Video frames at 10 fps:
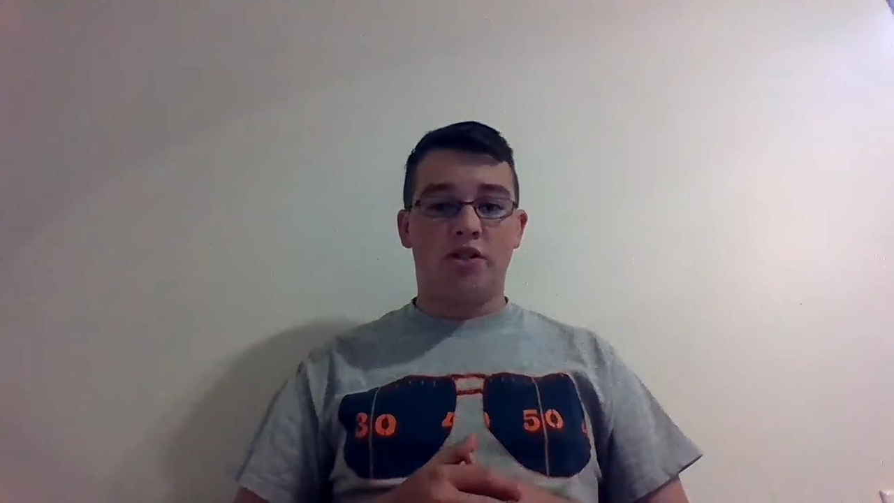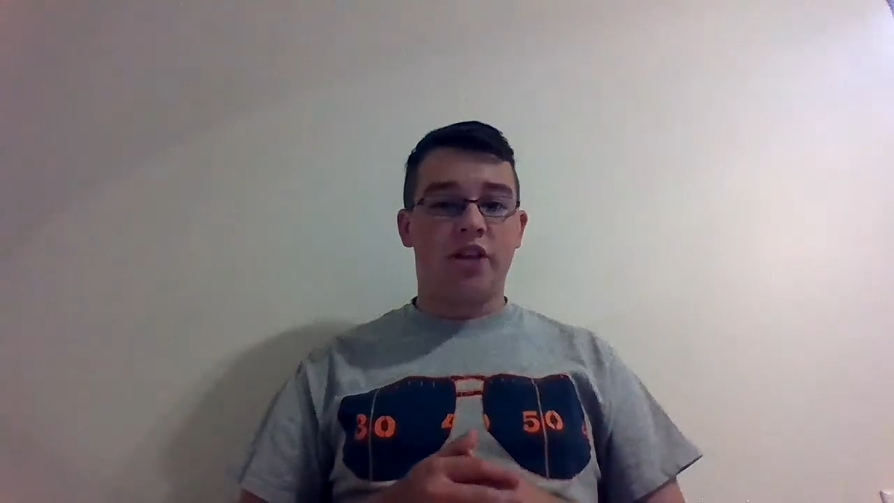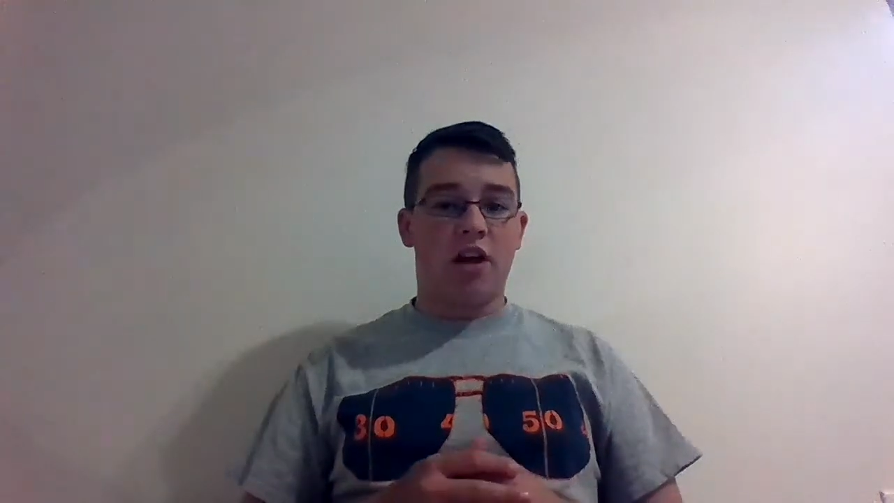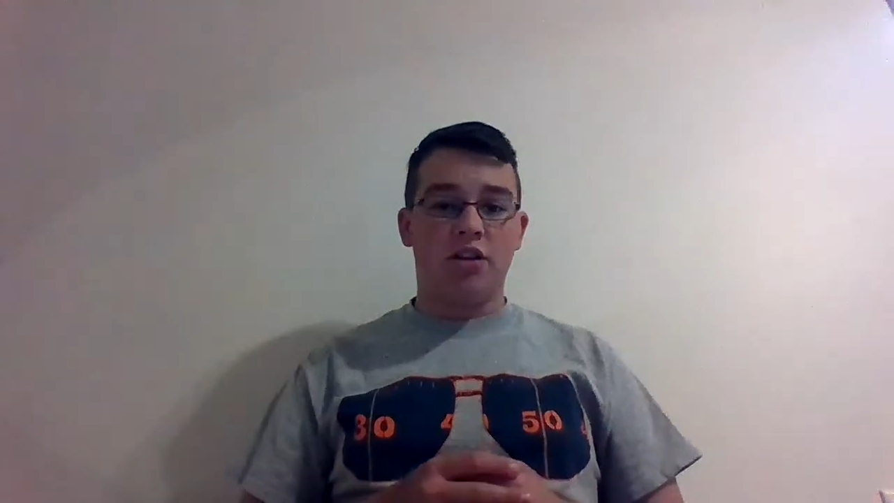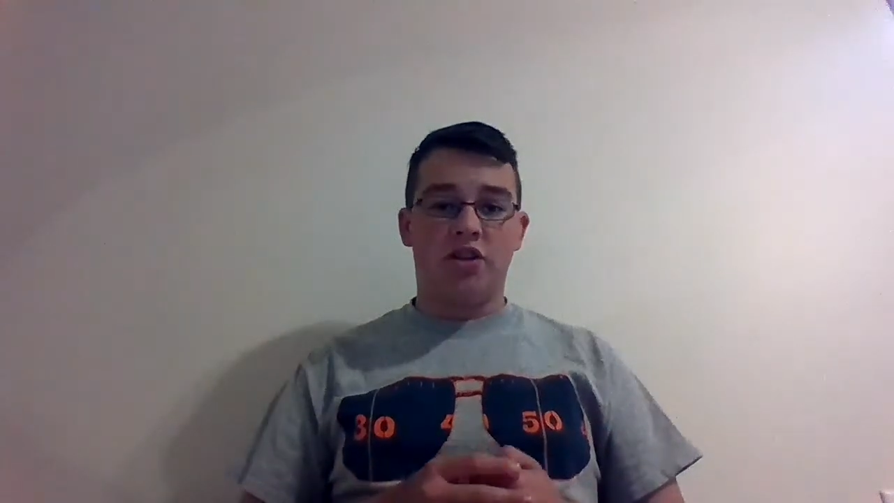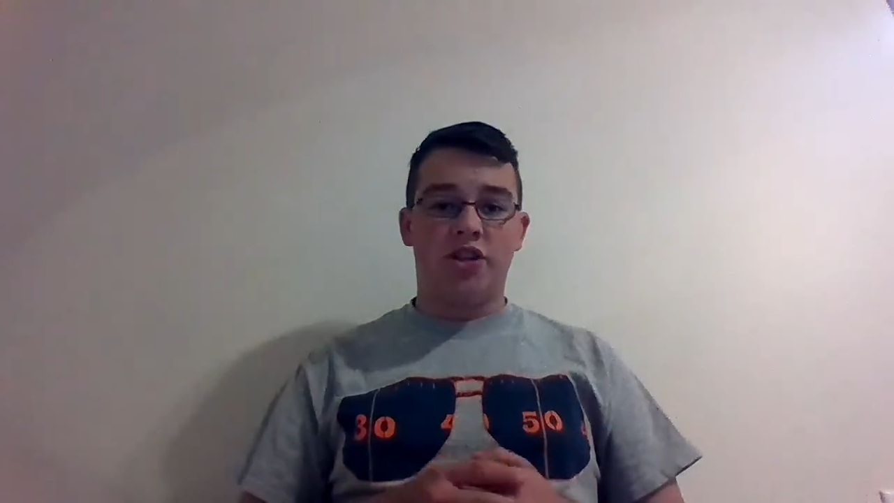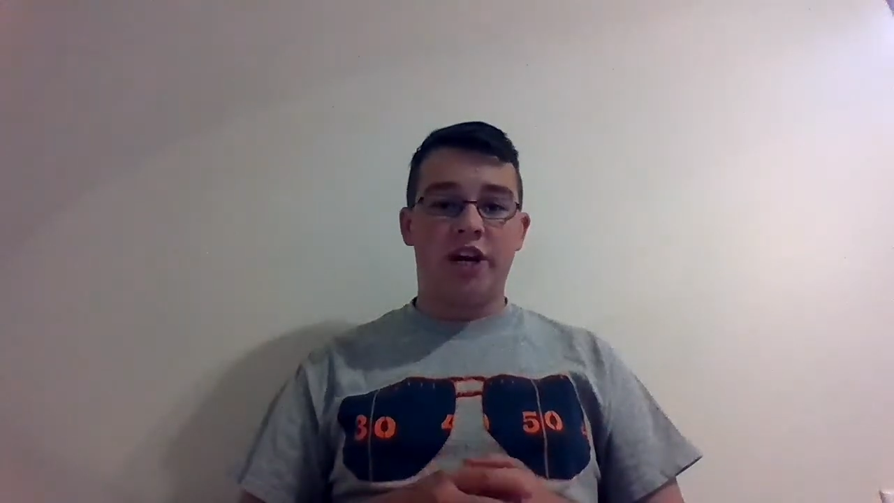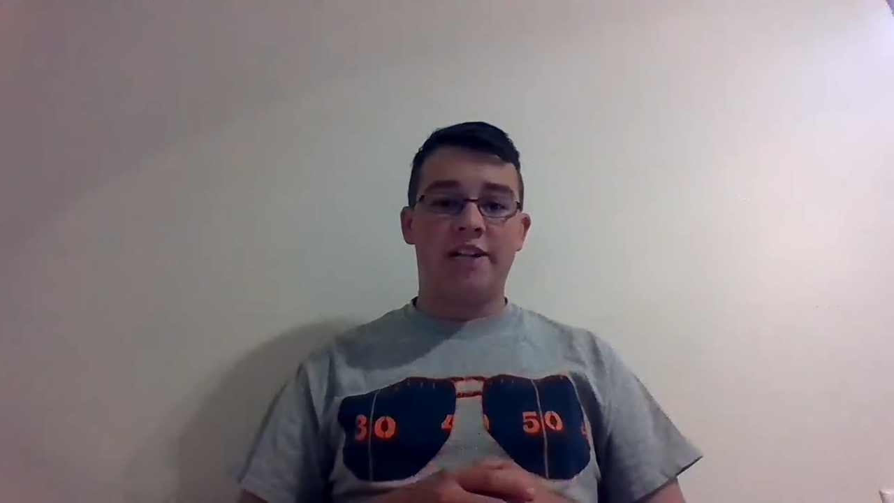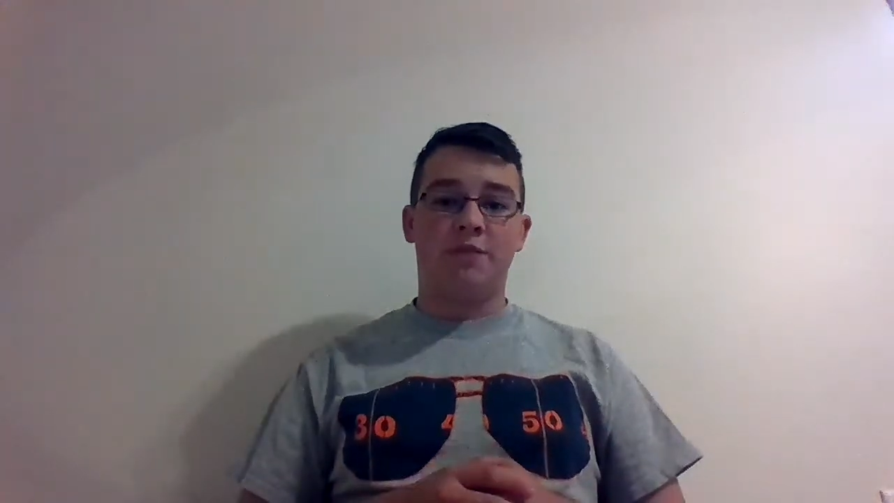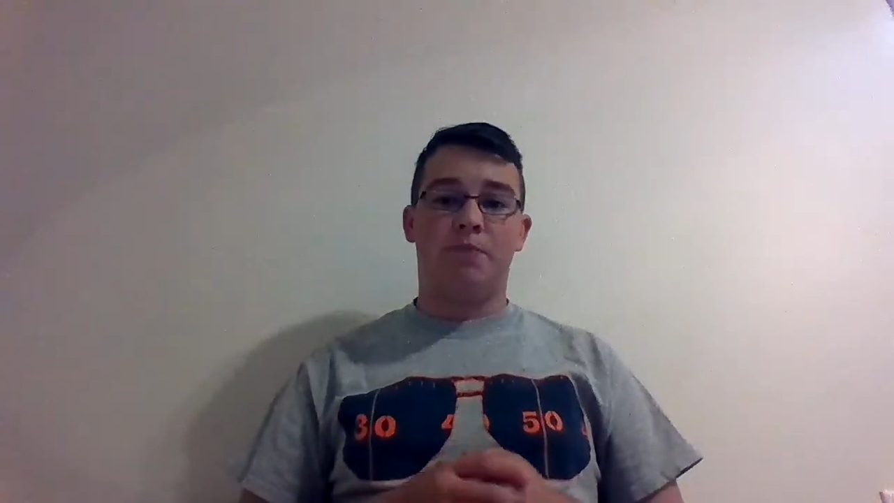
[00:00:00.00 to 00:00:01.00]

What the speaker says: Saleh's Jets,